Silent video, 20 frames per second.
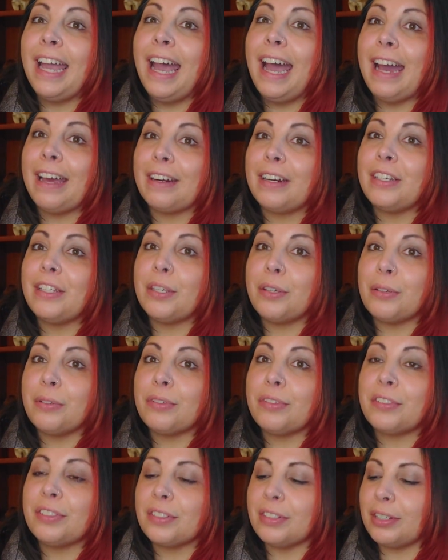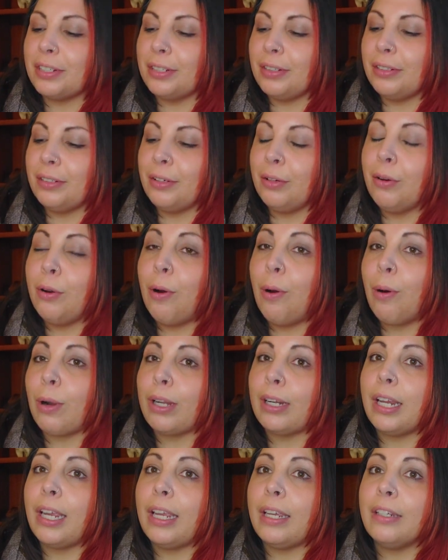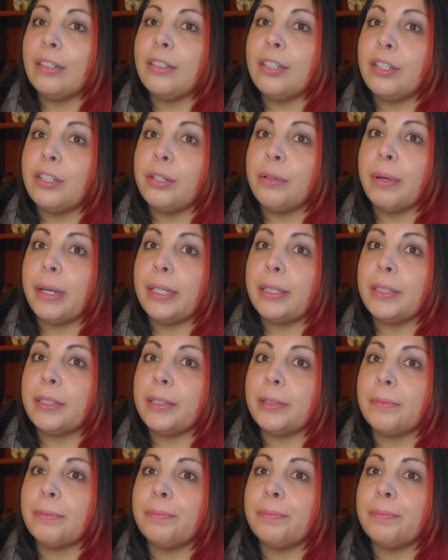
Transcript: had I used Courtney to do it.